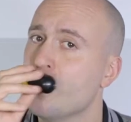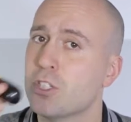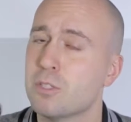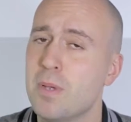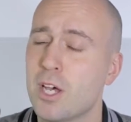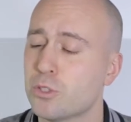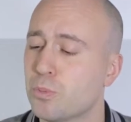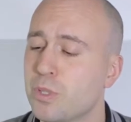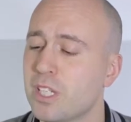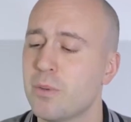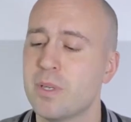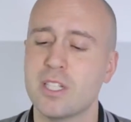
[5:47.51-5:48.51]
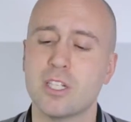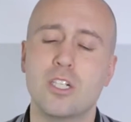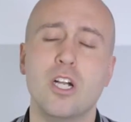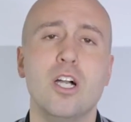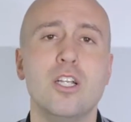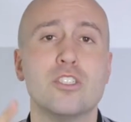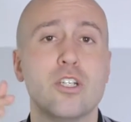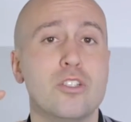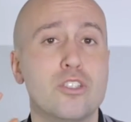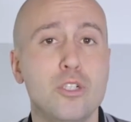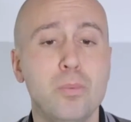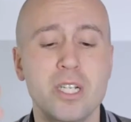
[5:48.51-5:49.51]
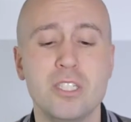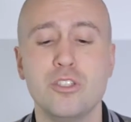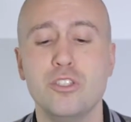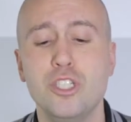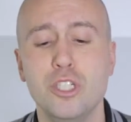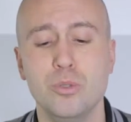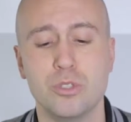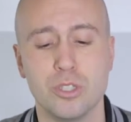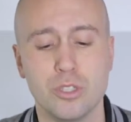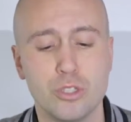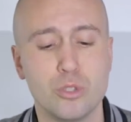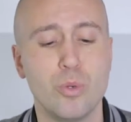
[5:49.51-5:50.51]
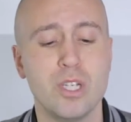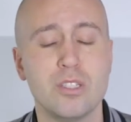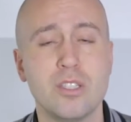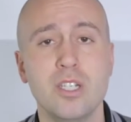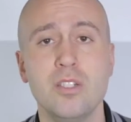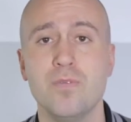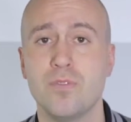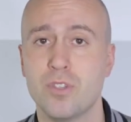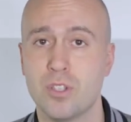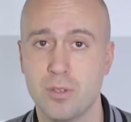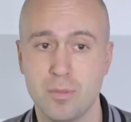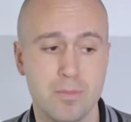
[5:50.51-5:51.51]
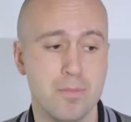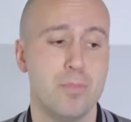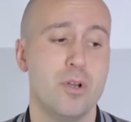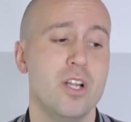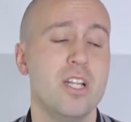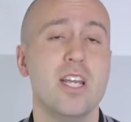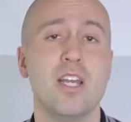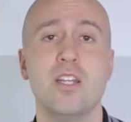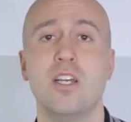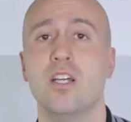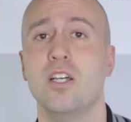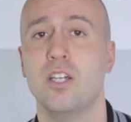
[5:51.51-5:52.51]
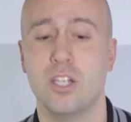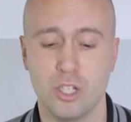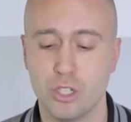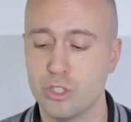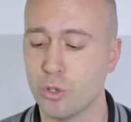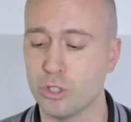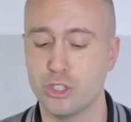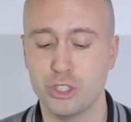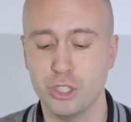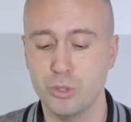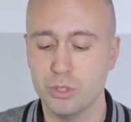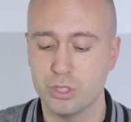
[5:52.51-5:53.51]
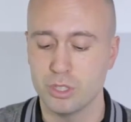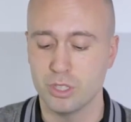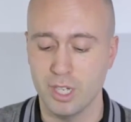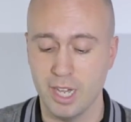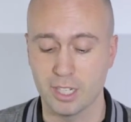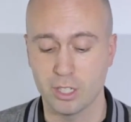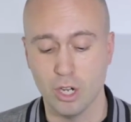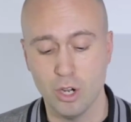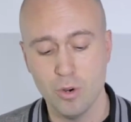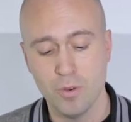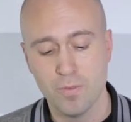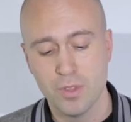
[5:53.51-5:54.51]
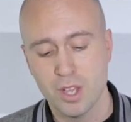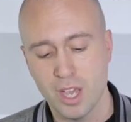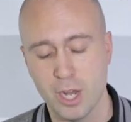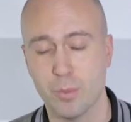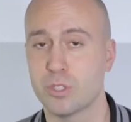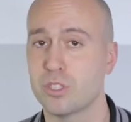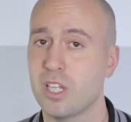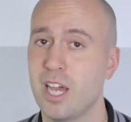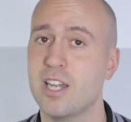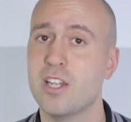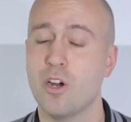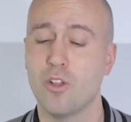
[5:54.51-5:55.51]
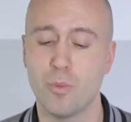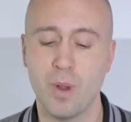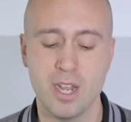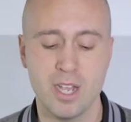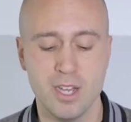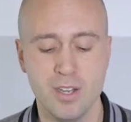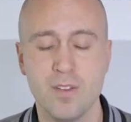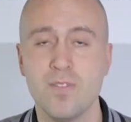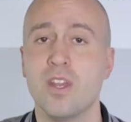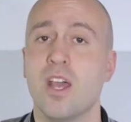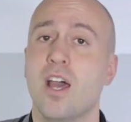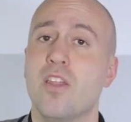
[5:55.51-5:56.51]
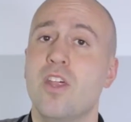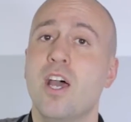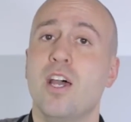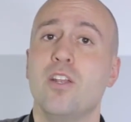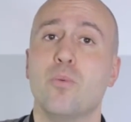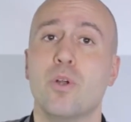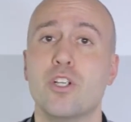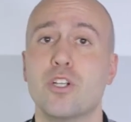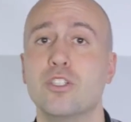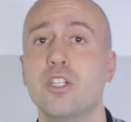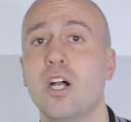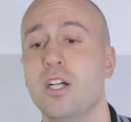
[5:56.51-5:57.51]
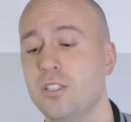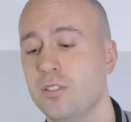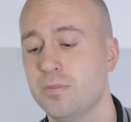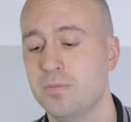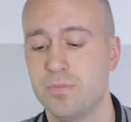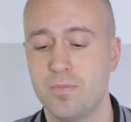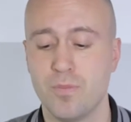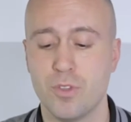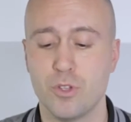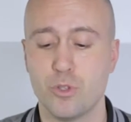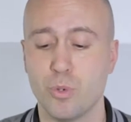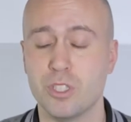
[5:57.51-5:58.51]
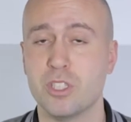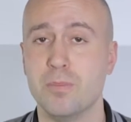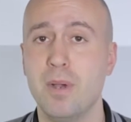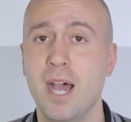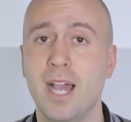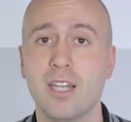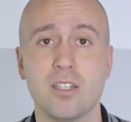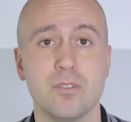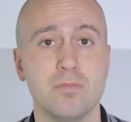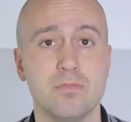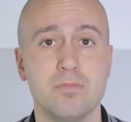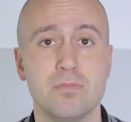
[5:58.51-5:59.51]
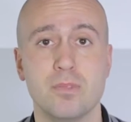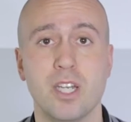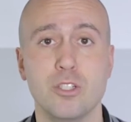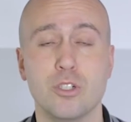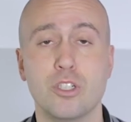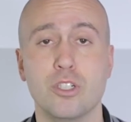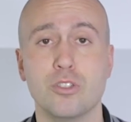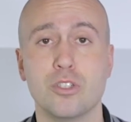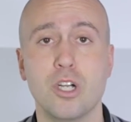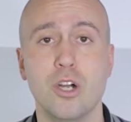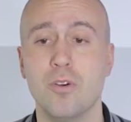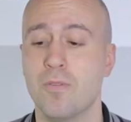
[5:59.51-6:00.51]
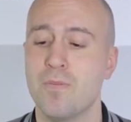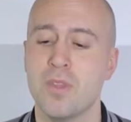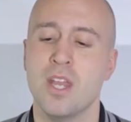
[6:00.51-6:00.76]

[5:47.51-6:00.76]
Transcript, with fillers: Smells really, really good, so it's super easy to use. Twist it, put it in your shoes, and go. And it will slide in all the way in. And then when you're done, twist it back, and you're good to go.